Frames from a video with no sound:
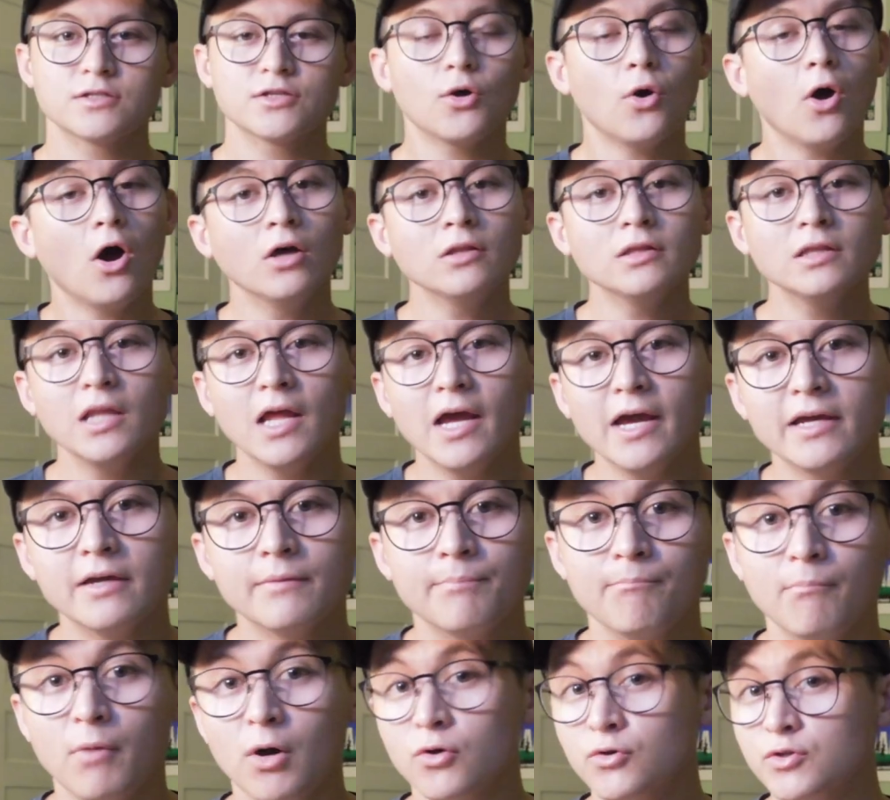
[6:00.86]
So unlike
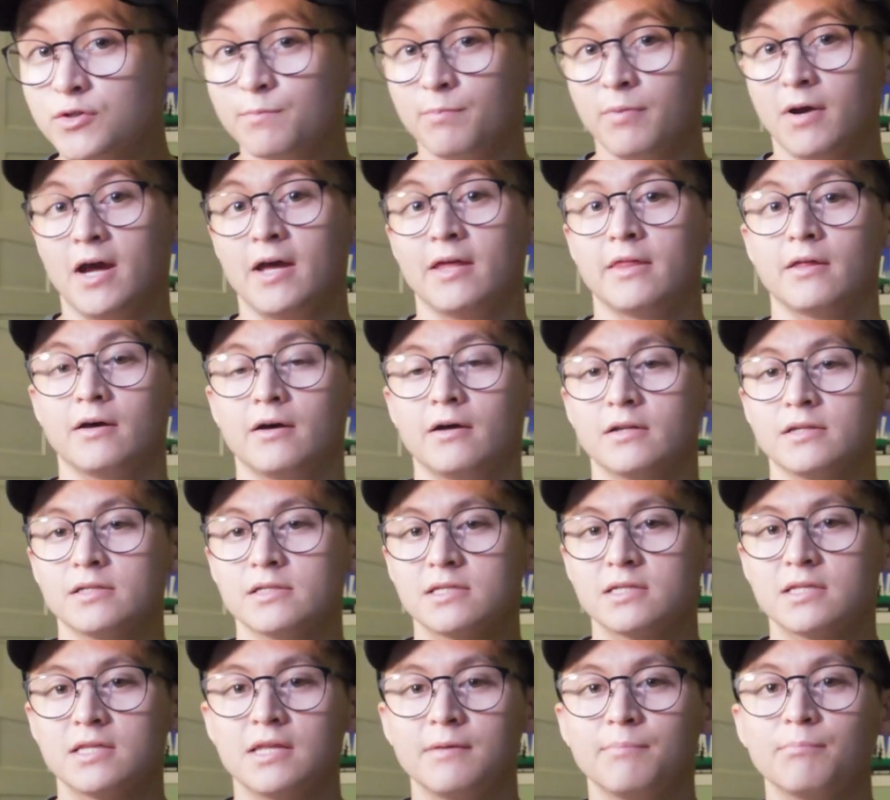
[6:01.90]
most pythons,